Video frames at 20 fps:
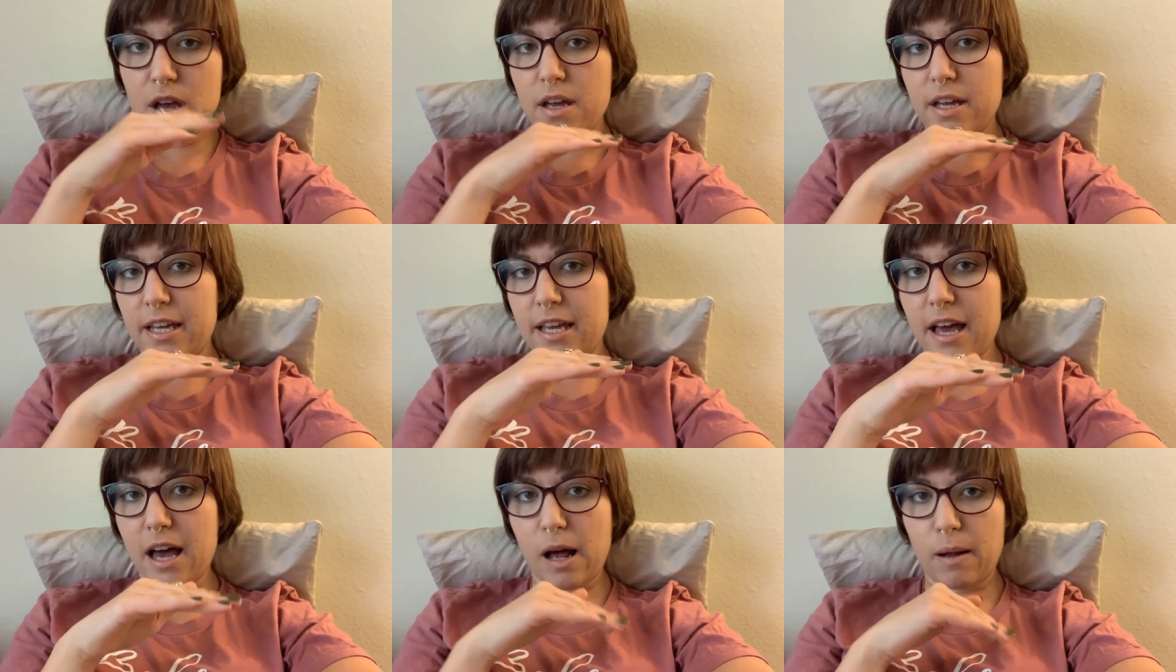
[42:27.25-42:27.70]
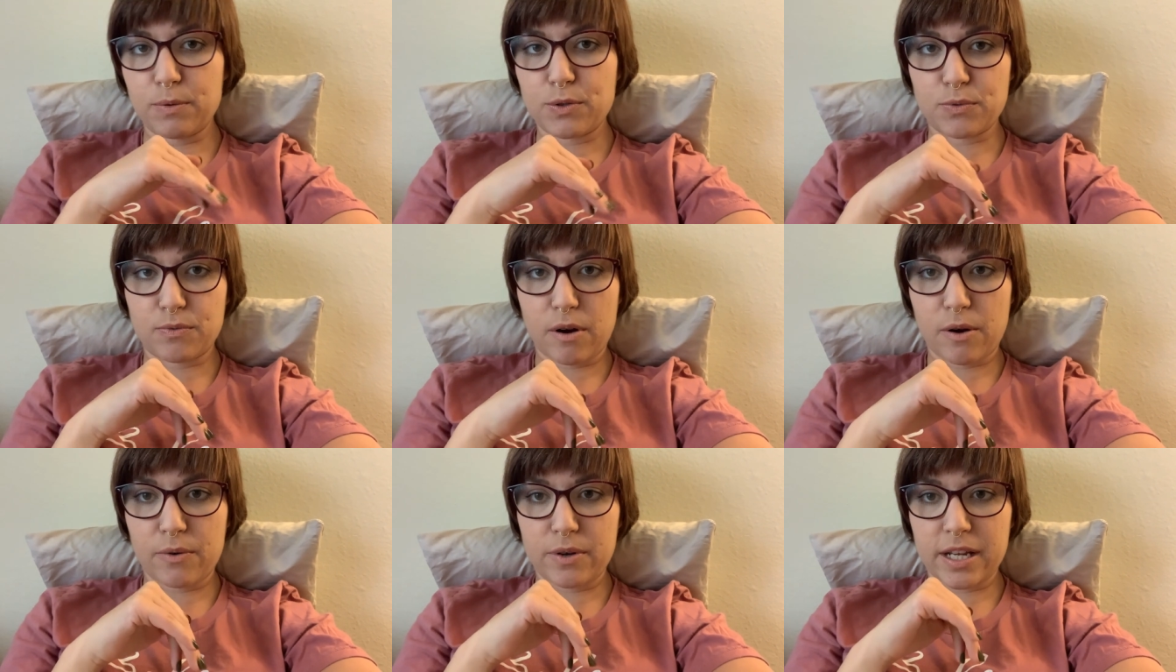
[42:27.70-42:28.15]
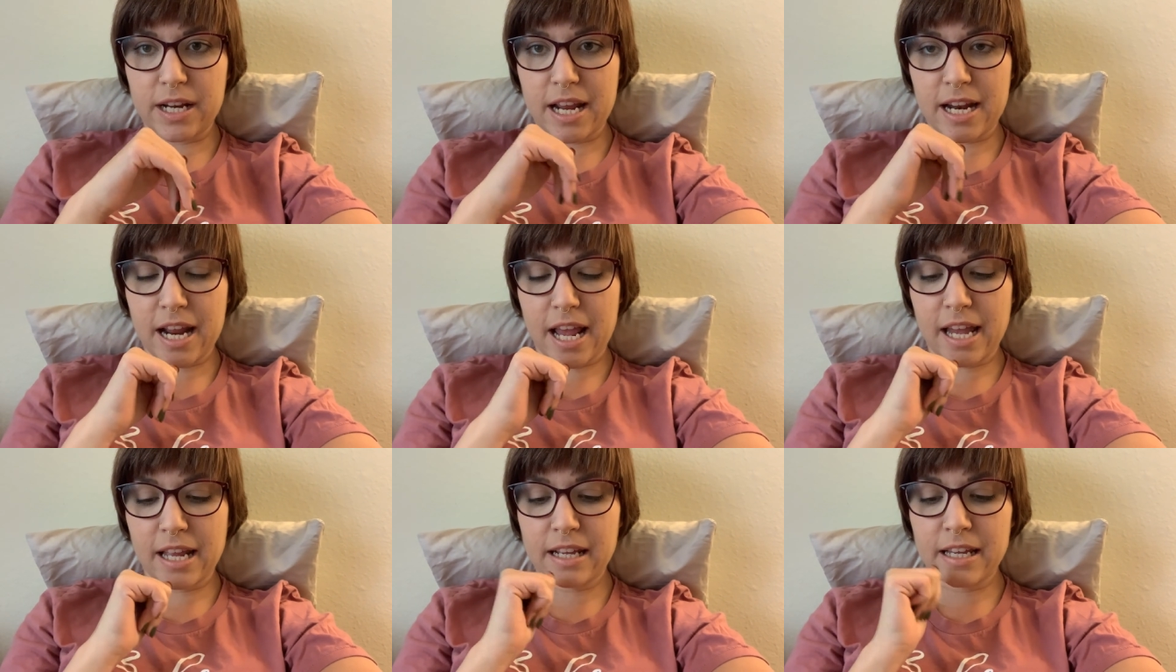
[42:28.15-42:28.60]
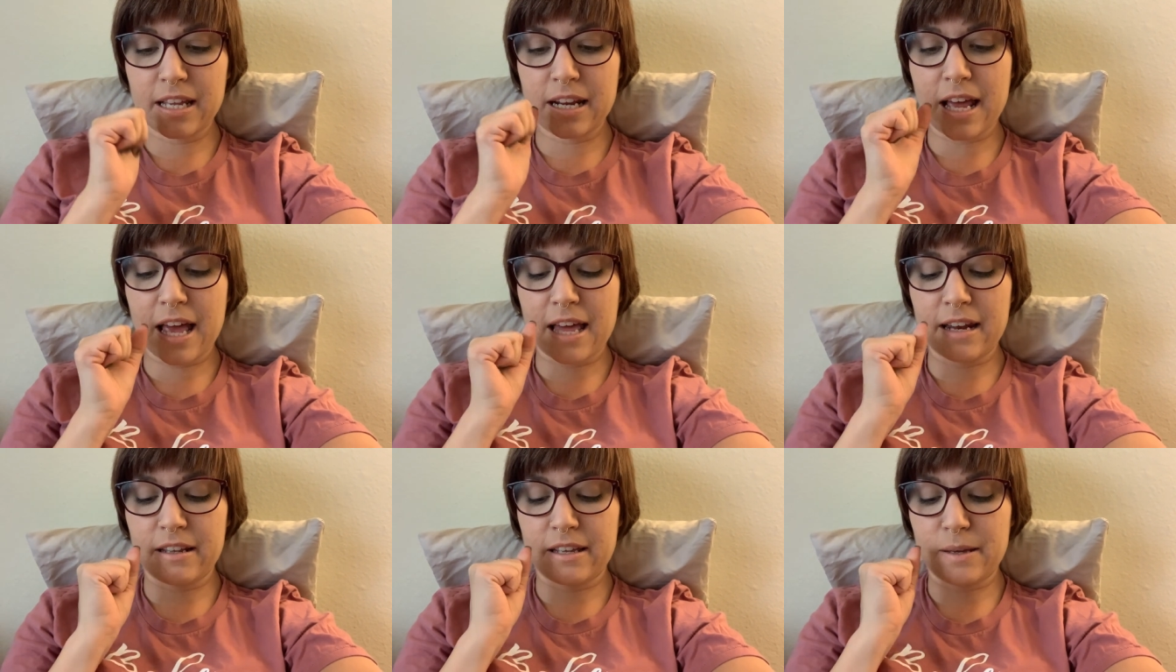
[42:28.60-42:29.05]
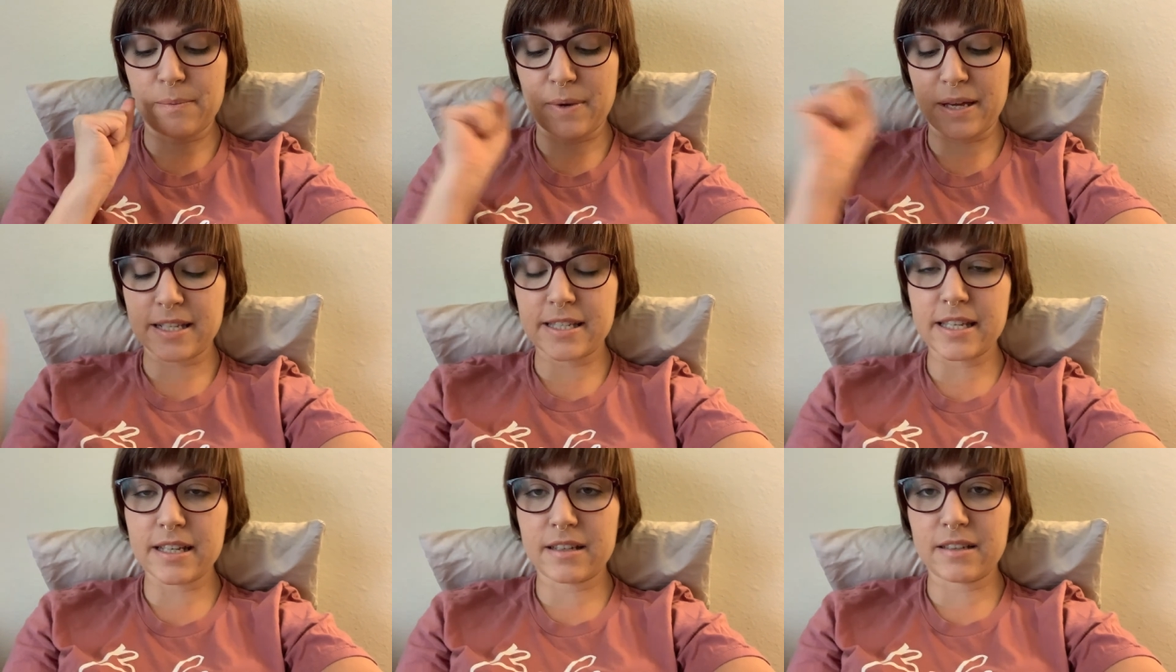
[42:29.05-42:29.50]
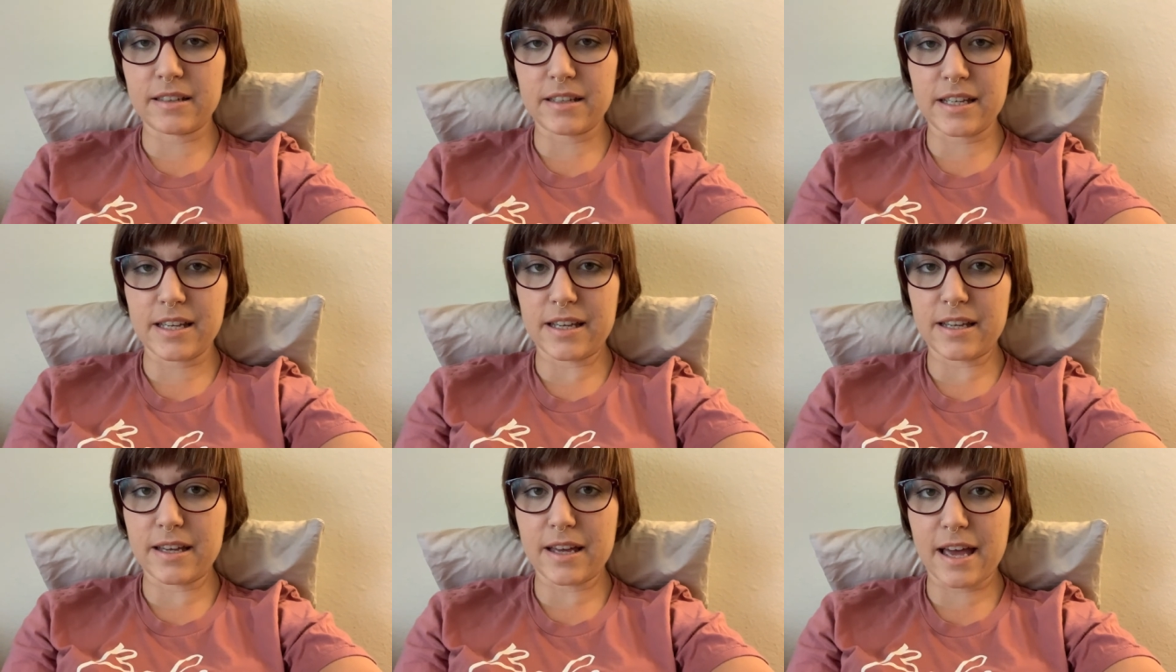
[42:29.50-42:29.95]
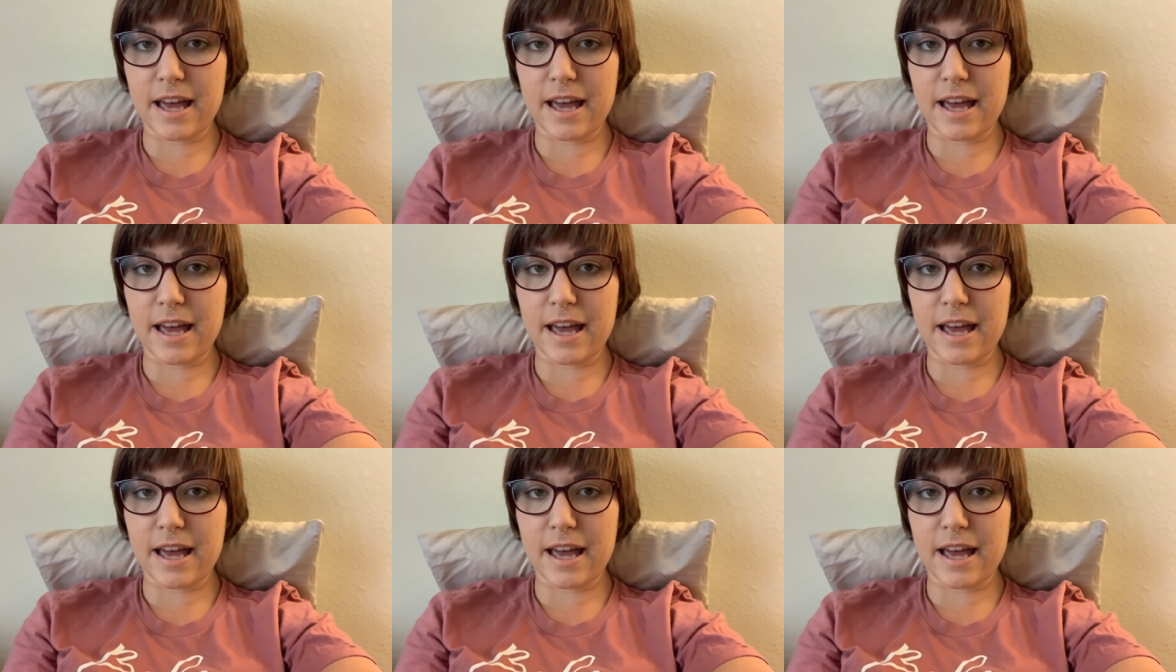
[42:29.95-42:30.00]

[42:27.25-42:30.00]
He helped Rowan and Aedion, and he basically